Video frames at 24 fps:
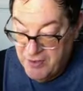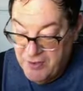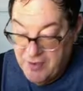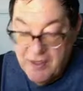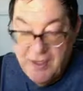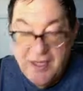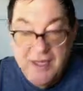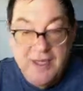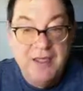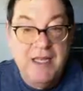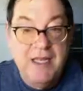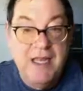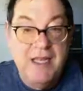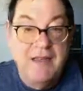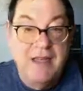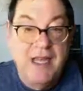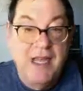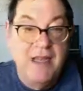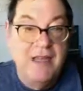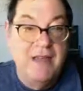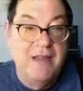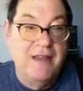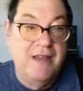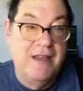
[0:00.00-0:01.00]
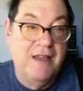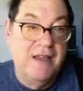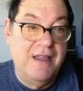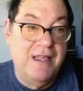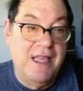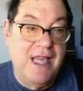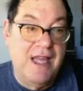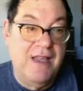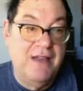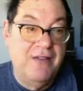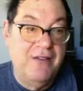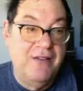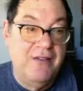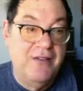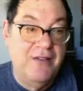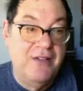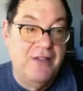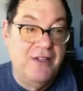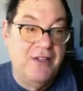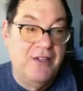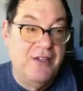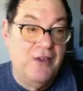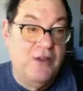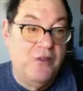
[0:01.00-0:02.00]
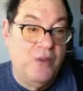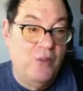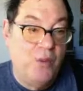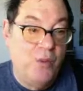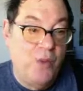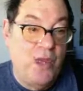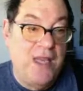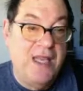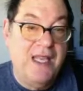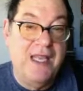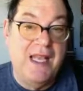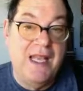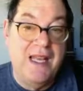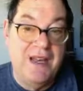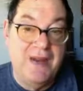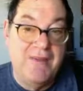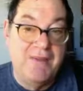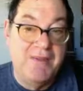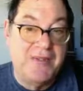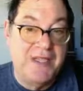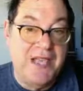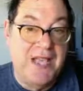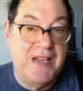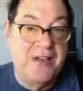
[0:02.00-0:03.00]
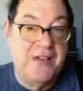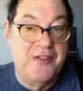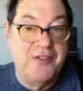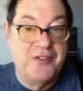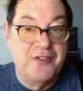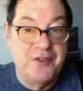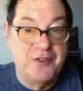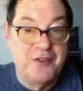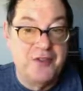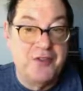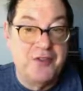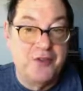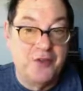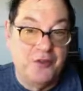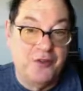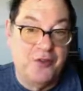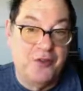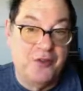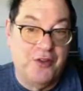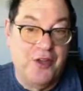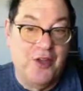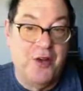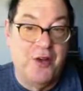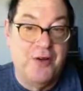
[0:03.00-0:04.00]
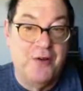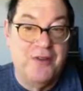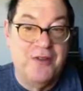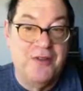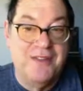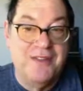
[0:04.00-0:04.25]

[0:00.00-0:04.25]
And and and again, we get upset because they're so slow.